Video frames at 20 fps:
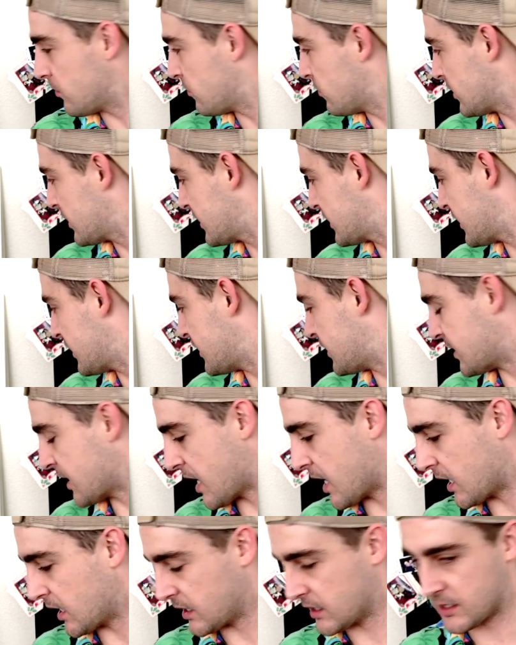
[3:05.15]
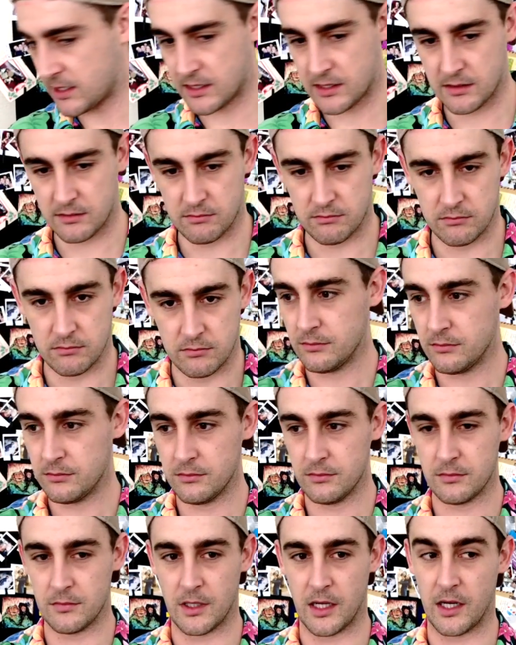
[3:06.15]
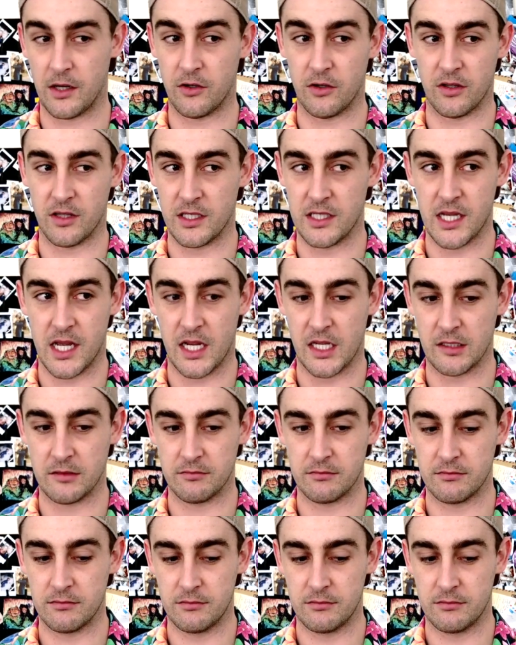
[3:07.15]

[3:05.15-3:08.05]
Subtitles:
What's the date? I don't know the date.